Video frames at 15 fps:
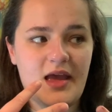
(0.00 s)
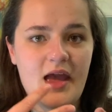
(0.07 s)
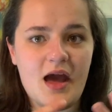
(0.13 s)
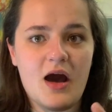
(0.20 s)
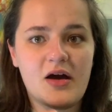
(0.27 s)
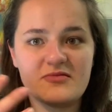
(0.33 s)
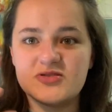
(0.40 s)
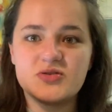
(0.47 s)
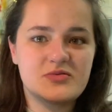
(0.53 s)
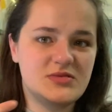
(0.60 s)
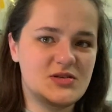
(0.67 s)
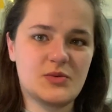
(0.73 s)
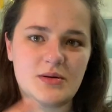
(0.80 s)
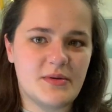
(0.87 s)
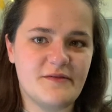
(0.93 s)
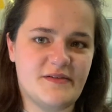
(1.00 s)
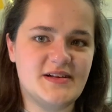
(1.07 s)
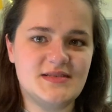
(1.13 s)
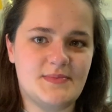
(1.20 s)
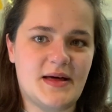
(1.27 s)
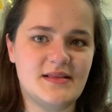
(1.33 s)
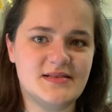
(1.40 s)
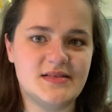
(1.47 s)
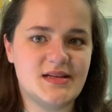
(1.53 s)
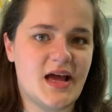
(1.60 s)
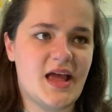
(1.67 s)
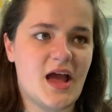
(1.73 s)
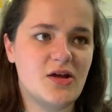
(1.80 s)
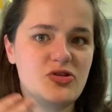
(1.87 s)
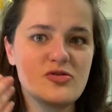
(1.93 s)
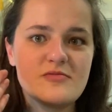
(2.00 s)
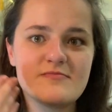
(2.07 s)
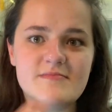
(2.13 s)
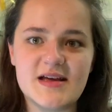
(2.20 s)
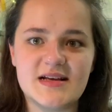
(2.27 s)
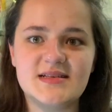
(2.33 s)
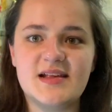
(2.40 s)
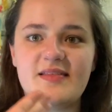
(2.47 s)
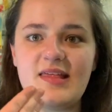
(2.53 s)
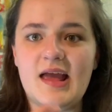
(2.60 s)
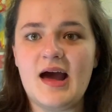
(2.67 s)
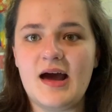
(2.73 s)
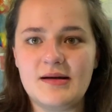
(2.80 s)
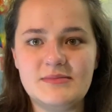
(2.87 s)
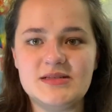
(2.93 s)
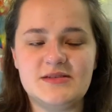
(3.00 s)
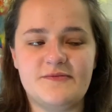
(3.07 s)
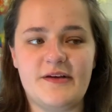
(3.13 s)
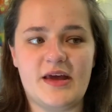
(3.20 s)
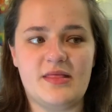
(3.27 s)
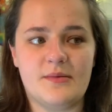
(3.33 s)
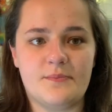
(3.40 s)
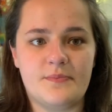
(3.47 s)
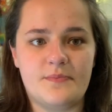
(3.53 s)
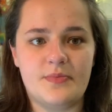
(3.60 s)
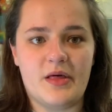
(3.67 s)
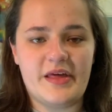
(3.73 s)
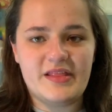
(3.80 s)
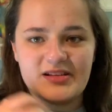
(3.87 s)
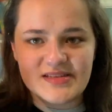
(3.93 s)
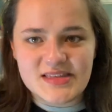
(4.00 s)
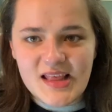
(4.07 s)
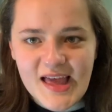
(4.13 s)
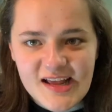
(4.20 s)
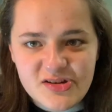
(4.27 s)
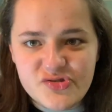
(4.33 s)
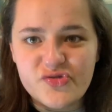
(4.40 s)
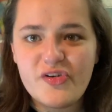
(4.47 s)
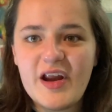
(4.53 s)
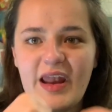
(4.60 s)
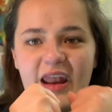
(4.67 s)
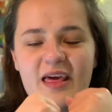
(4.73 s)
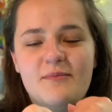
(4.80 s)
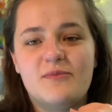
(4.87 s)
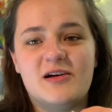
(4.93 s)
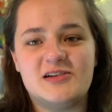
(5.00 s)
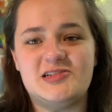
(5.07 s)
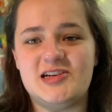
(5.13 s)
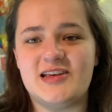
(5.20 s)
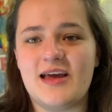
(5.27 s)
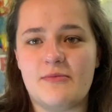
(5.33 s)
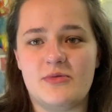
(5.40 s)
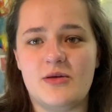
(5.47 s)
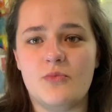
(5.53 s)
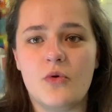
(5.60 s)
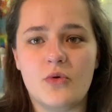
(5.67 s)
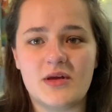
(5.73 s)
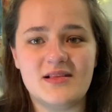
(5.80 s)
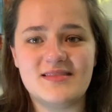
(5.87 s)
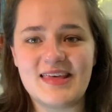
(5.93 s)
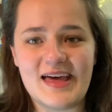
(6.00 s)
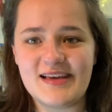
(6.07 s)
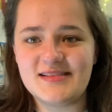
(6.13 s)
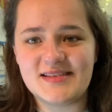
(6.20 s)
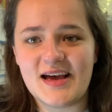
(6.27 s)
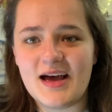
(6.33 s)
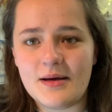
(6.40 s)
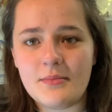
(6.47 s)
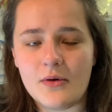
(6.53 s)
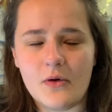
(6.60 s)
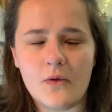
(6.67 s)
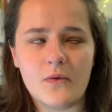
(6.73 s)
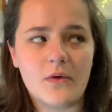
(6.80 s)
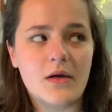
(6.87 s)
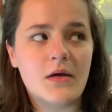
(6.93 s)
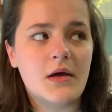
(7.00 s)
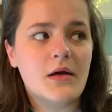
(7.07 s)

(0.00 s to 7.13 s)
I was talking to one of my friends about this day, and you miss the atmosphere, the like the slight adrenaline rush you get when you walk into that exam hall.